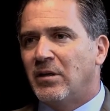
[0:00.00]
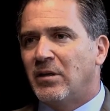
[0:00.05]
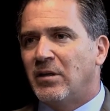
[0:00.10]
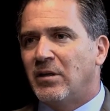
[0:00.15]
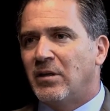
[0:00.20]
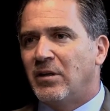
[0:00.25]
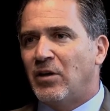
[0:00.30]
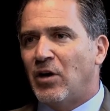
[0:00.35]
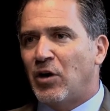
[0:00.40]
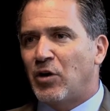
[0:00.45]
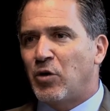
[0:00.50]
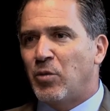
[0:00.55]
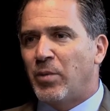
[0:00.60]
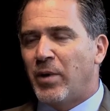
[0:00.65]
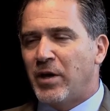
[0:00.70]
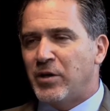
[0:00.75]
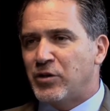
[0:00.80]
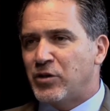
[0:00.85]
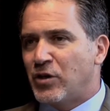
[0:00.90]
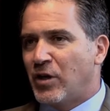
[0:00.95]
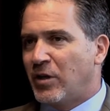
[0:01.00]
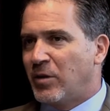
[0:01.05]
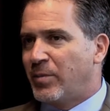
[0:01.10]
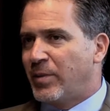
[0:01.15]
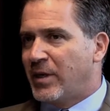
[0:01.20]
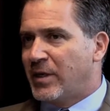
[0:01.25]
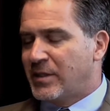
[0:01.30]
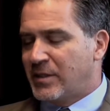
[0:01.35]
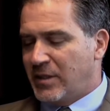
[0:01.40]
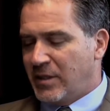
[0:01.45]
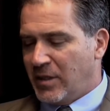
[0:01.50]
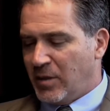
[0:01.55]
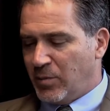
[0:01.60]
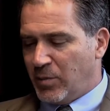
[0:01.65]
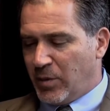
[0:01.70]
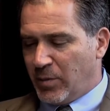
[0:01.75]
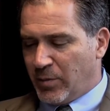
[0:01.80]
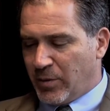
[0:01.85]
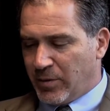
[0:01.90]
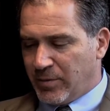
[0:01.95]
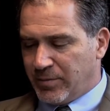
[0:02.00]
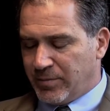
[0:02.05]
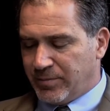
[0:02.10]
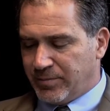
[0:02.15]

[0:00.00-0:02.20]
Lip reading: the occupation on the Palestinian people?